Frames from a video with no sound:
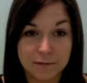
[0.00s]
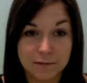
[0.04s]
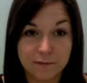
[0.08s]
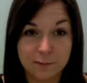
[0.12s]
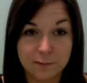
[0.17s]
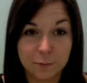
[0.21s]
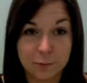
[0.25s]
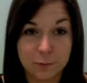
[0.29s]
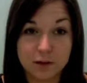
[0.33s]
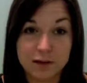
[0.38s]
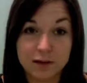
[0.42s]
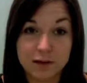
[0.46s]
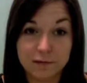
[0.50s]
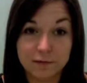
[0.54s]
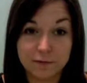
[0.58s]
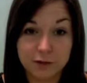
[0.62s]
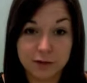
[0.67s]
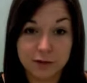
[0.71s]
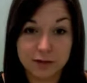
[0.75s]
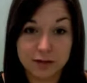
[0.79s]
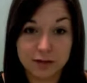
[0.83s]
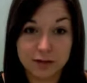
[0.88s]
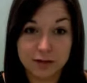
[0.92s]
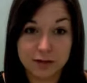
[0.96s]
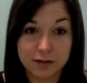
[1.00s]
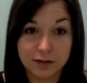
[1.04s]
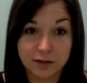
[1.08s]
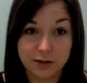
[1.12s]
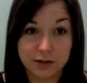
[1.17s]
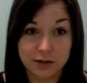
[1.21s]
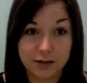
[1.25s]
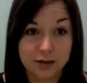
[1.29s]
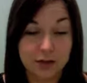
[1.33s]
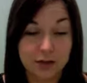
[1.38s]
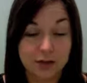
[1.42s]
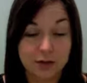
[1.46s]
One of the first things you're
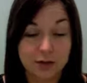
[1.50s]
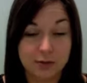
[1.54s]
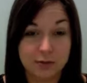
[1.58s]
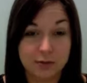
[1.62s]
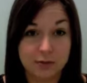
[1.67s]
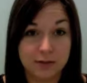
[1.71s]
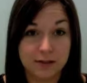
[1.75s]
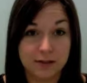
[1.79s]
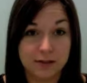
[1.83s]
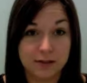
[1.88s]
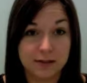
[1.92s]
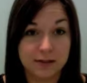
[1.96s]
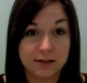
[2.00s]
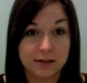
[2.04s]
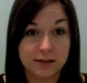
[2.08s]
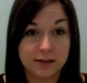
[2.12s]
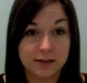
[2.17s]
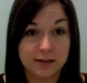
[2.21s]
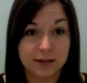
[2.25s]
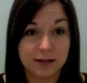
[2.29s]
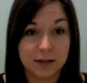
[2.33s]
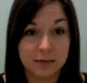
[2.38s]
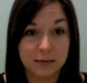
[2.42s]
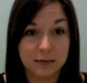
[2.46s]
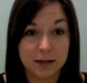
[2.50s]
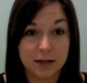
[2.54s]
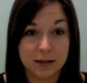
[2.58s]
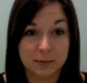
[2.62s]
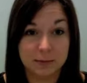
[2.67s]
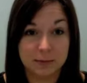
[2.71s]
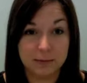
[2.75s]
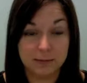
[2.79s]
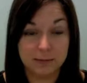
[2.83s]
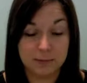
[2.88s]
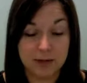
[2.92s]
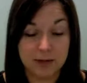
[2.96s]
going to do is get
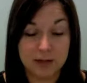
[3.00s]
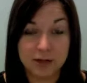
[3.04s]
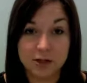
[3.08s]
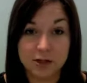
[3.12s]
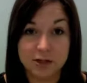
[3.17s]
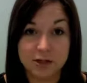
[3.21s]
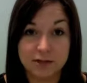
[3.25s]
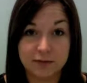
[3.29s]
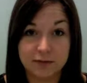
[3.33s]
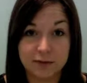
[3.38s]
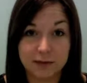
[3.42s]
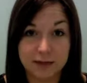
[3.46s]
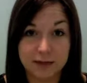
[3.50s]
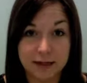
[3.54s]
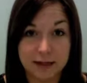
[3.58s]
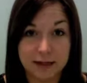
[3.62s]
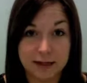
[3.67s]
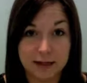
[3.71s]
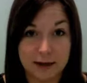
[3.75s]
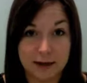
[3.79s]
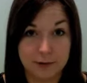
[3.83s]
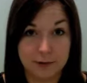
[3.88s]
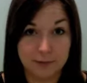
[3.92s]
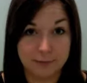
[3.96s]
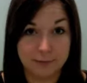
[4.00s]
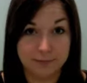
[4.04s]
pages for laying out.